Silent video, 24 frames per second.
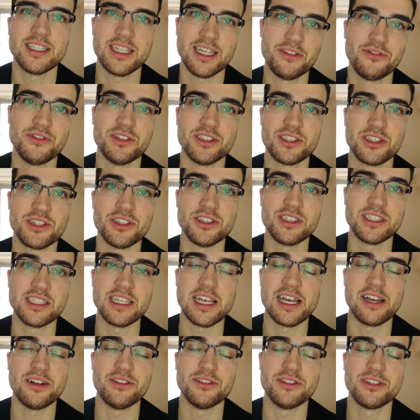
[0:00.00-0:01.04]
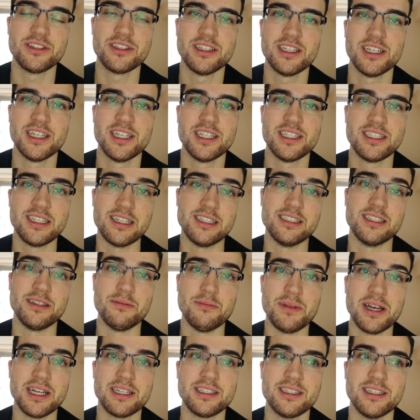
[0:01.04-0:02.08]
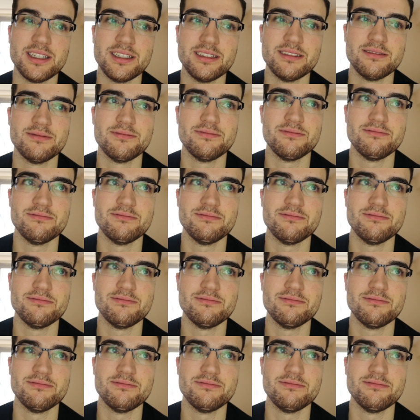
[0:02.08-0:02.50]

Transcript: if it's good sound, does it matter?